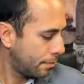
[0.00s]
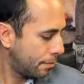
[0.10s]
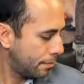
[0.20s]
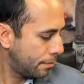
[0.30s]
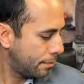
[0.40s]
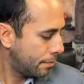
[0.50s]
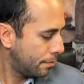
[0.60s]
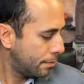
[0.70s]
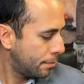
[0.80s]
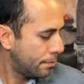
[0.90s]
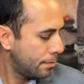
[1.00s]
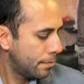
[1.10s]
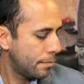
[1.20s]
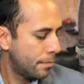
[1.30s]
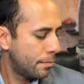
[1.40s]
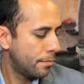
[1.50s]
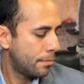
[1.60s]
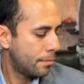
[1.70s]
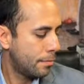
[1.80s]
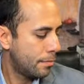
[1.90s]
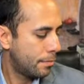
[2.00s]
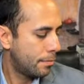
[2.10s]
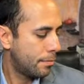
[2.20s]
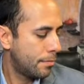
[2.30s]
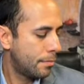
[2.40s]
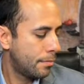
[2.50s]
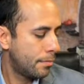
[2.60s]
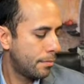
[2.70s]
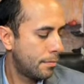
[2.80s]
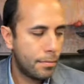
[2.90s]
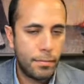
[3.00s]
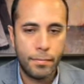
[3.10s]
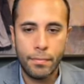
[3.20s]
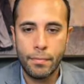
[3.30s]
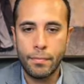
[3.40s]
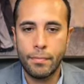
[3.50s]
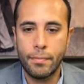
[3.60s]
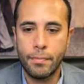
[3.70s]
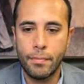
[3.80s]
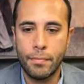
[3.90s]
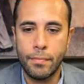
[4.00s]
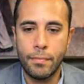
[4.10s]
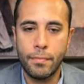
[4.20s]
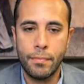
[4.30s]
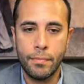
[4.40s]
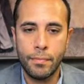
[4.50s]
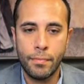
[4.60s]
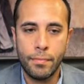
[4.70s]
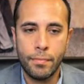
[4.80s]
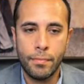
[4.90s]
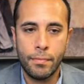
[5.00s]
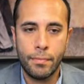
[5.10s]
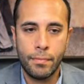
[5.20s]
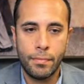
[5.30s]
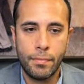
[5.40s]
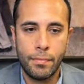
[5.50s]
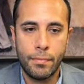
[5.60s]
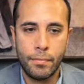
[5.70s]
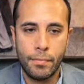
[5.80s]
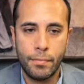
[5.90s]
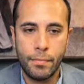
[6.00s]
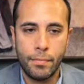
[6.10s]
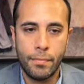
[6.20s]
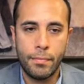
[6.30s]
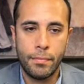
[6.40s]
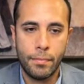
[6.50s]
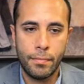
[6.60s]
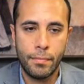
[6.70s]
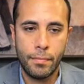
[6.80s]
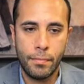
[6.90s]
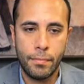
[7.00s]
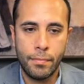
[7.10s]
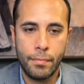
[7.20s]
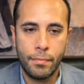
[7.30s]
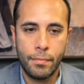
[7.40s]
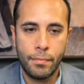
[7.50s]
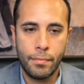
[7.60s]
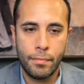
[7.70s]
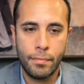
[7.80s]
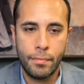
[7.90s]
The person shown says nothing.